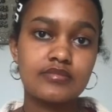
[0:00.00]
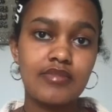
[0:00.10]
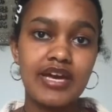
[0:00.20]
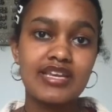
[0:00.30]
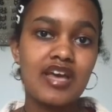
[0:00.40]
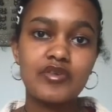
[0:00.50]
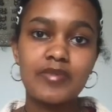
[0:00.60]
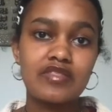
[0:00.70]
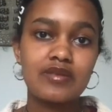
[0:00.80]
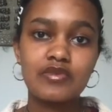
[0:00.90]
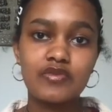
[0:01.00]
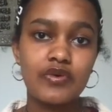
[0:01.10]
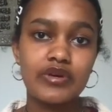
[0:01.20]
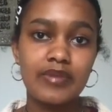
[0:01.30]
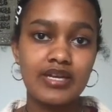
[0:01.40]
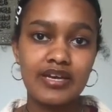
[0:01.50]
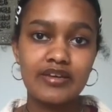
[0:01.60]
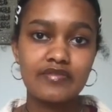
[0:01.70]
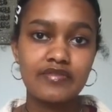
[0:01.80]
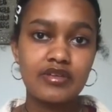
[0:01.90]
I'd never met them before in my
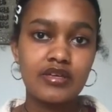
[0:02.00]
life.